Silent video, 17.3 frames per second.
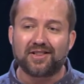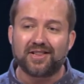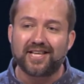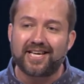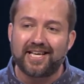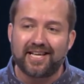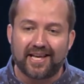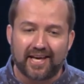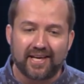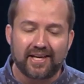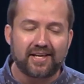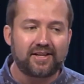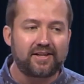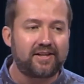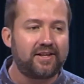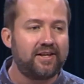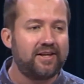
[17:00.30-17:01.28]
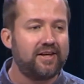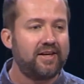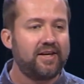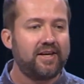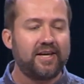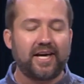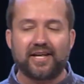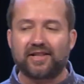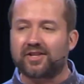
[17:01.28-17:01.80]
lean in
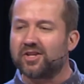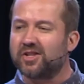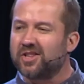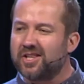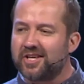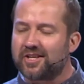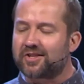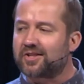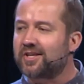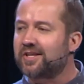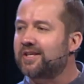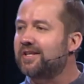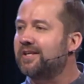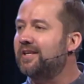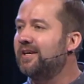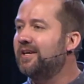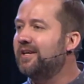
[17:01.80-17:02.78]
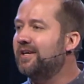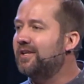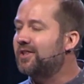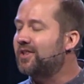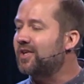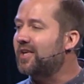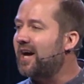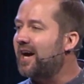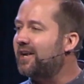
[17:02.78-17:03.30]
and to listen
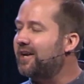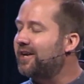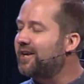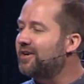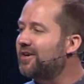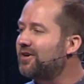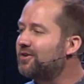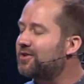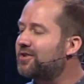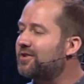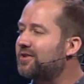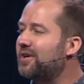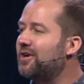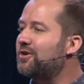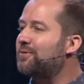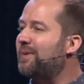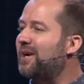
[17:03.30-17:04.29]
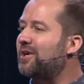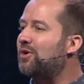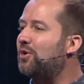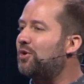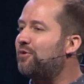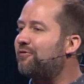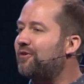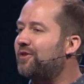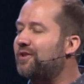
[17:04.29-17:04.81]
to God. And here, here's, here's my
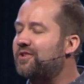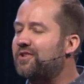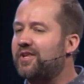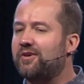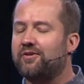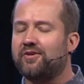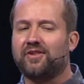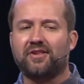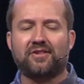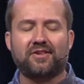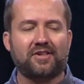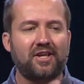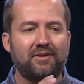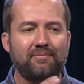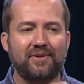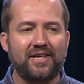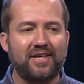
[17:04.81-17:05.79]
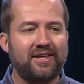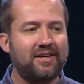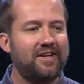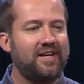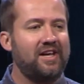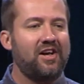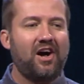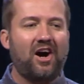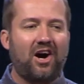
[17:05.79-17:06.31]
goal for this series it's gonna be
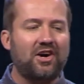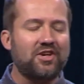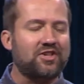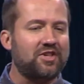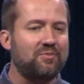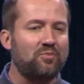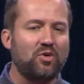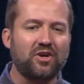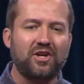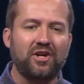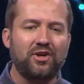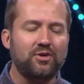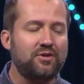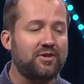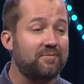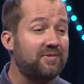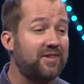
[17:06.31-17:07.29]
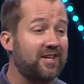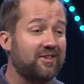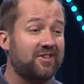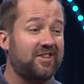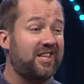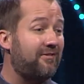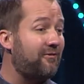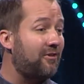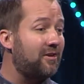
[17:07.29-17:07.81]
awesome. We're gonna do some things
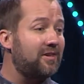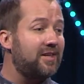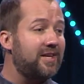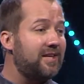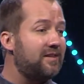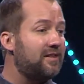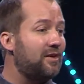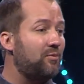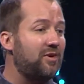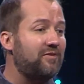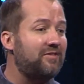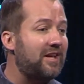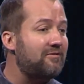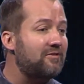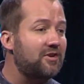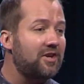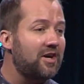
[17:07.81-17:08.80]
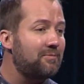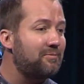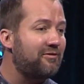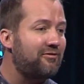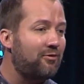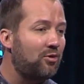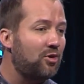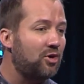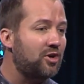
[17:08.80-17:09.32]
differently that we've never done
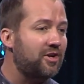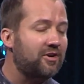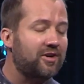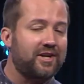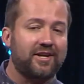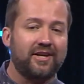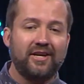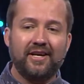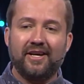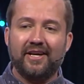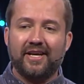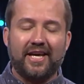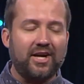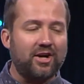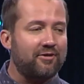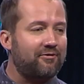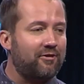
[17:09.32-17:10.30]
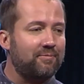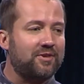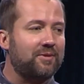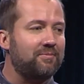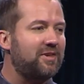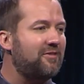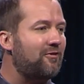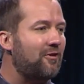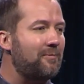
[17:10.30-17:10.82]
before. You're gonna hear from
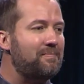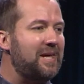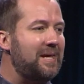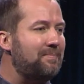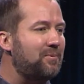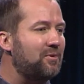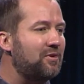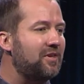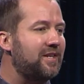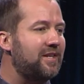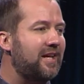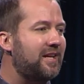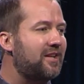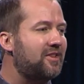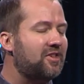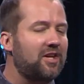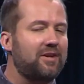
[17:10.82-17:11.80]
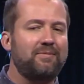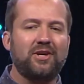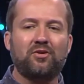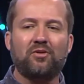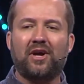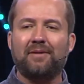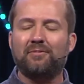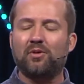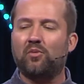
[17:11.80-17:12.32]
some different people, and, and it's gonna be
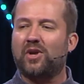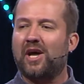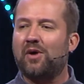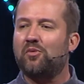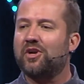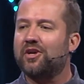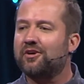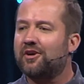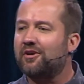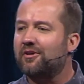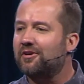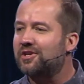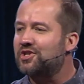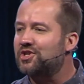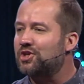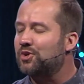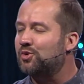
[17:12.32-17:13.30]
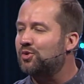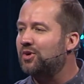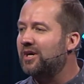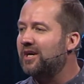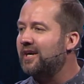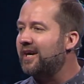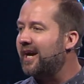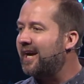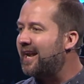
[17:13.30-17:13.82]
great. But what I wanna encourage you
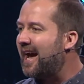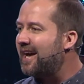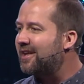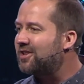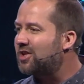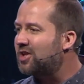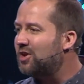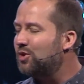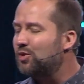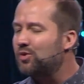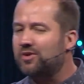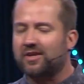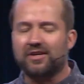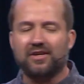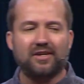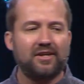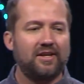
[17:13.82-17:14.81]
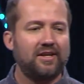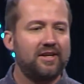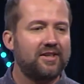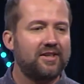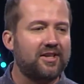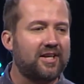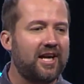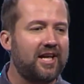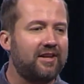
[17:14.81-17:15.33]
and ask you to
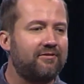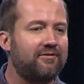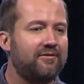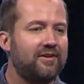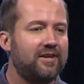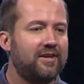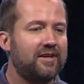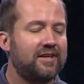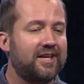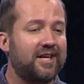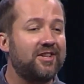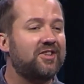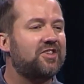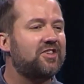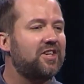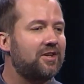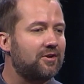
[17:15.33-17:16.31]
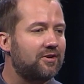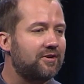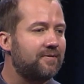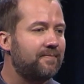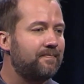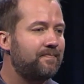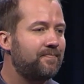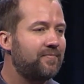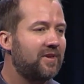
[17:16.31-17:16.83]
to kind of consider
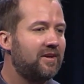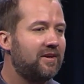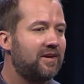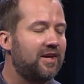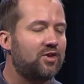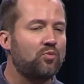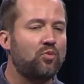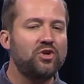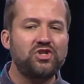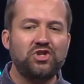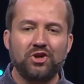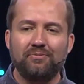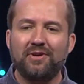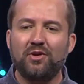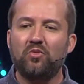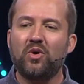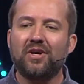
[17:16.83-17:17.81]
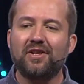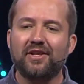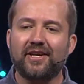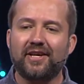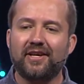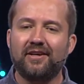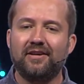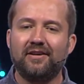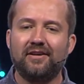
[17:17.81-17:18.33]
is would you be
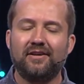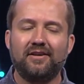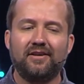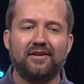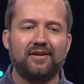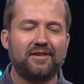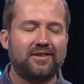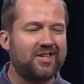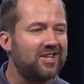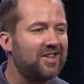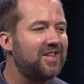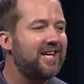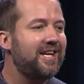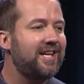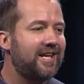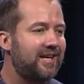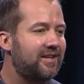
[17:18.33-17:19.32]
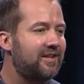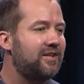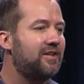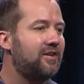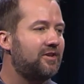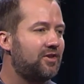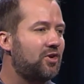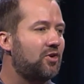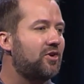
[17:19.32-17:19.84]
willing to lean in
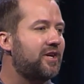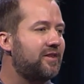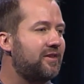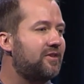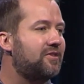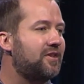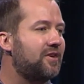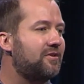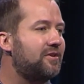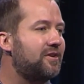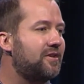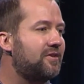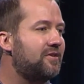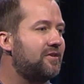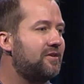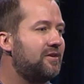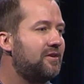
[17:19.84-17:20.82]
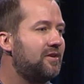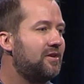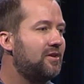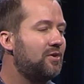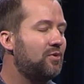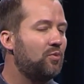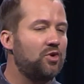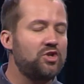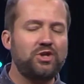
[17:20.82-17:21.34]
during the series?
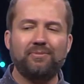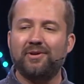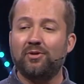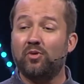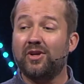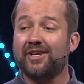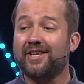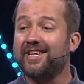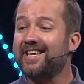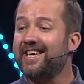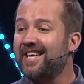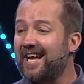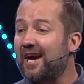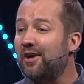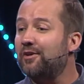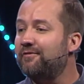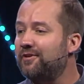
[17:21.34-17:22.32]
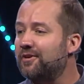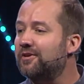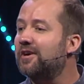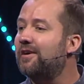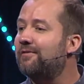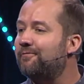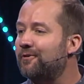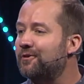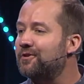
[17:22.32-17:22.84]
Would you be willing to get out of your
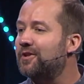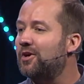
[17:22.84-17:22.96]
comfort